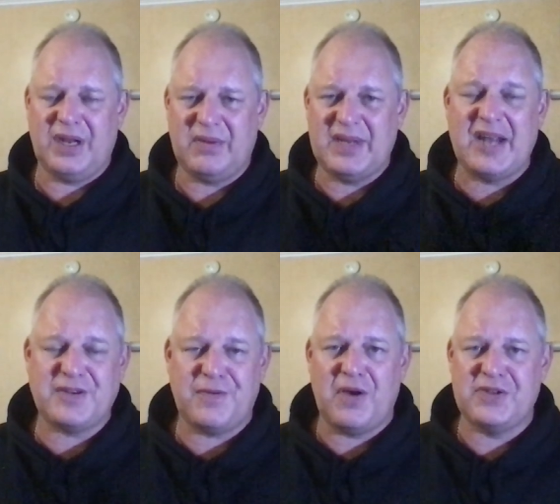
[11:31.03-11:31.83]

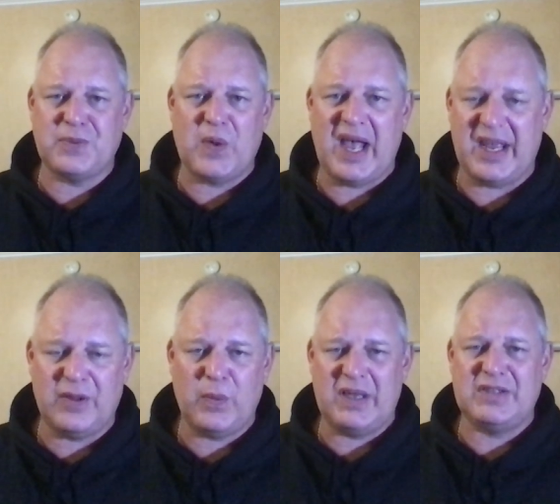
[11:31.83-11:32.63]
nature finds a way, and
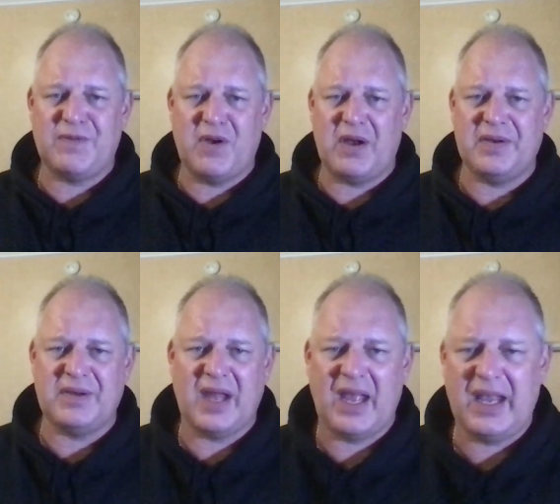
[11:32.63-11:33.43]
the weeds find
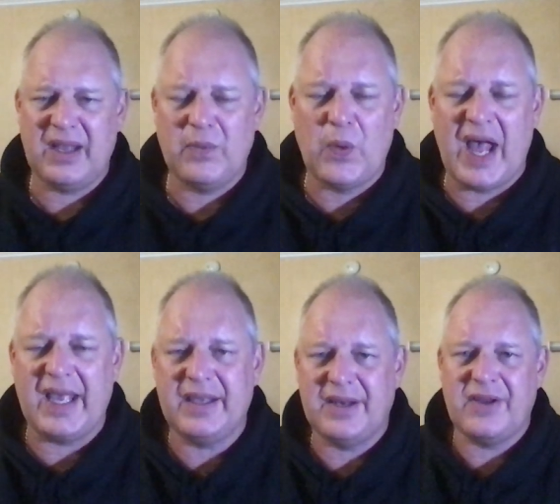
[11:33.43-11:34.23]
a
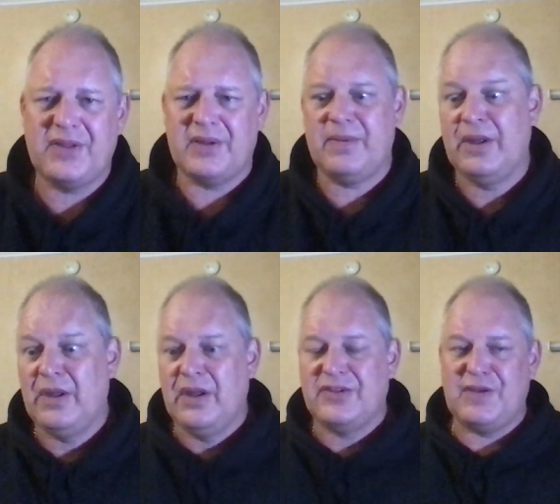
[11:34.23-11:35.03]
way. The
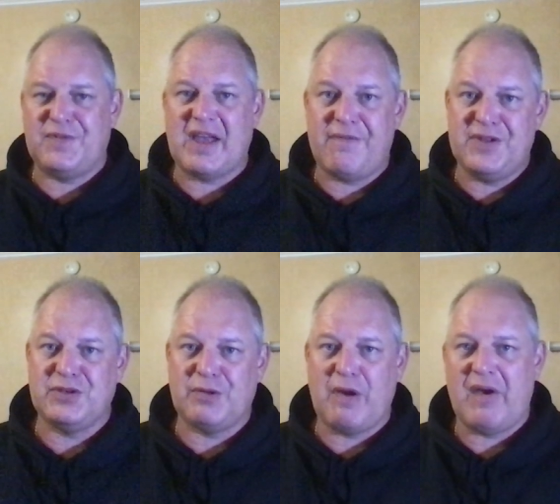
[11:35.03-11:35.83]
Tiff-Tuff
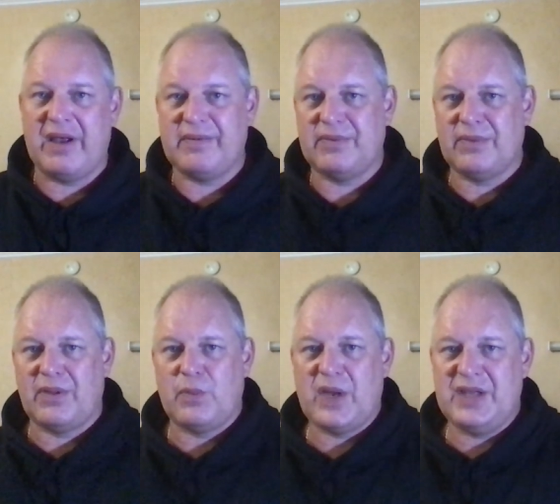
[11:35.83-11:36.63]
isn't growing,
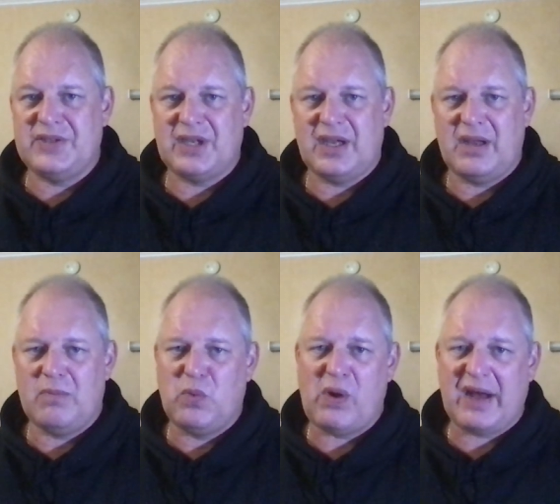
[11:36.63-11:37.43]
the weeds are
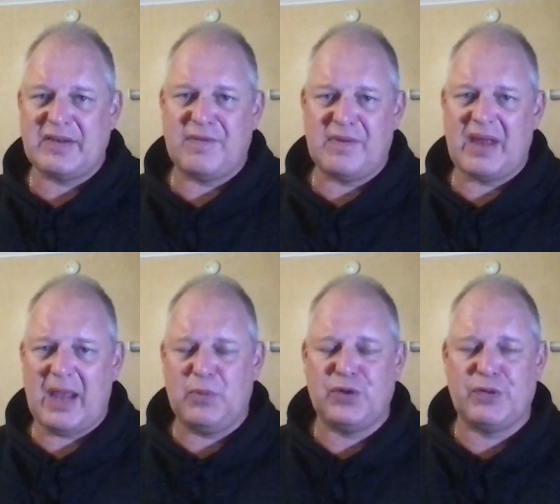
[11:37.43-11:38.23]
more active and
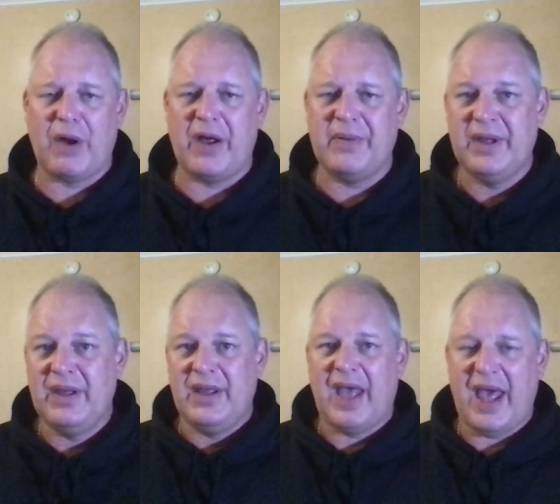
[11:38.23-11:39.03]
able to grow,
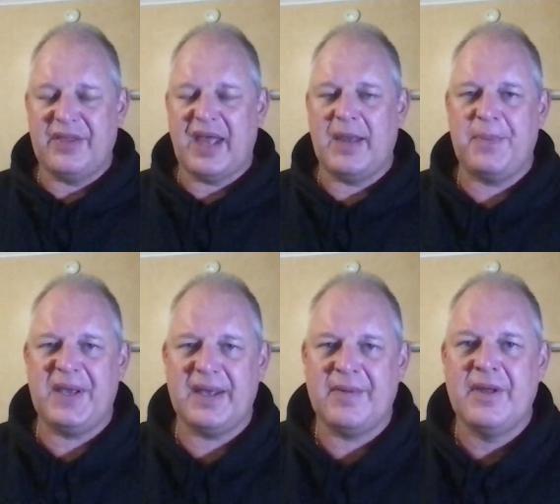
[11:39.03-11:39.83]
and they
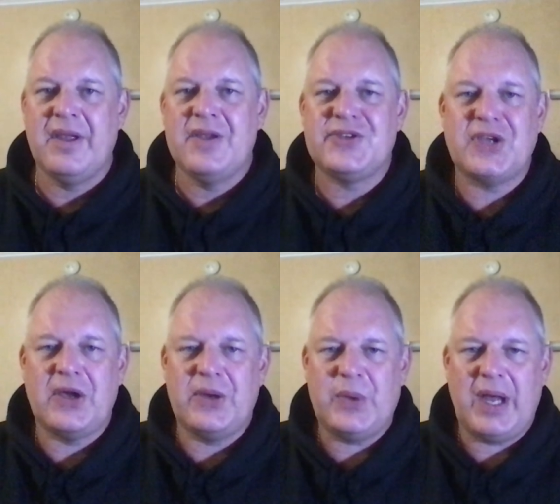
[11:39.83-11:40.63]
appear.
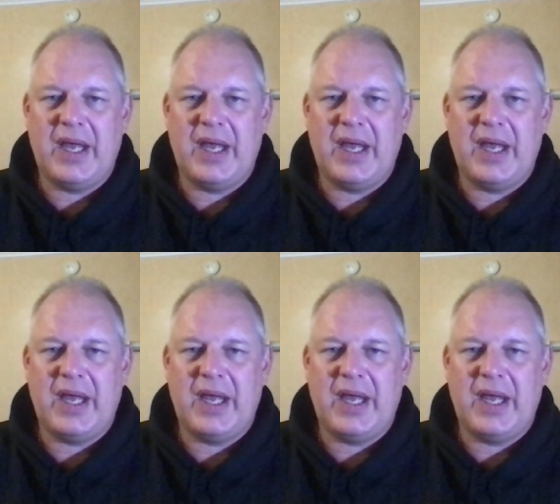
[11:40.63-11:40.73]
So